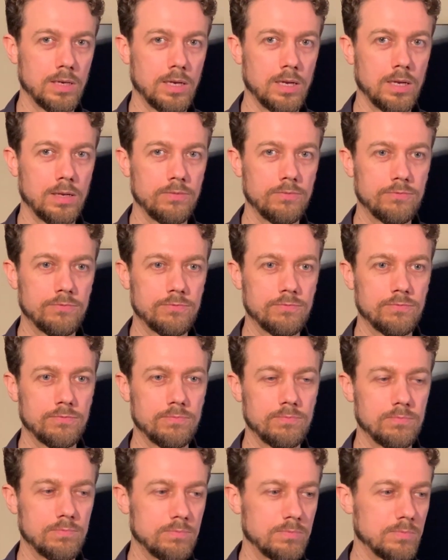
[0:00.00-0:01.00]
I've
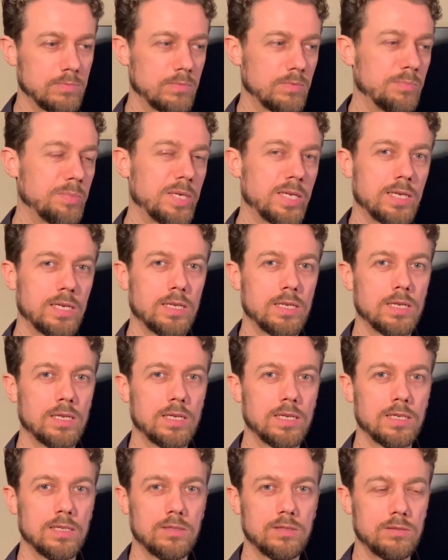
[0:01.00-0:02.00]

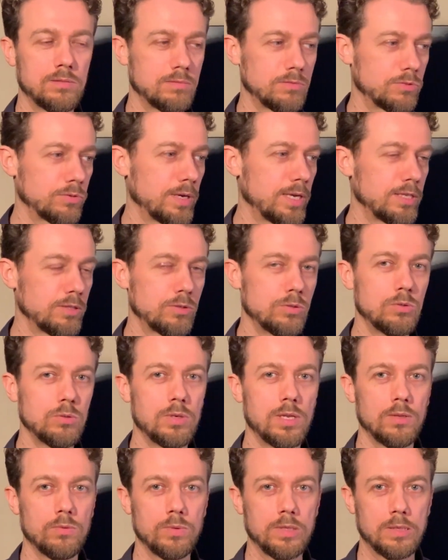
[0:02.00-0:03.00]
been trying to do
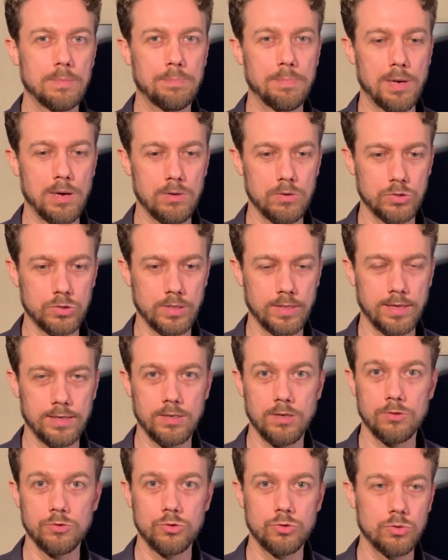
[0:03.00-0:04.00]
that with the Powerslide
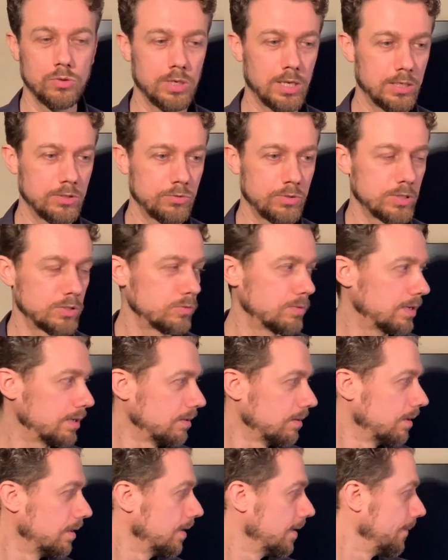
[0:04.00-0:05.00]
lunge turn entry as
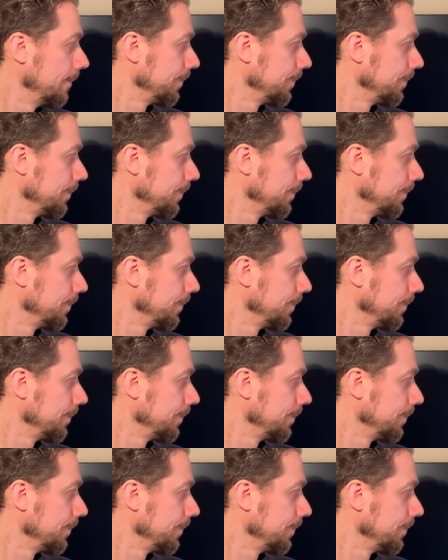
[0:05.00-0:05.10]
well.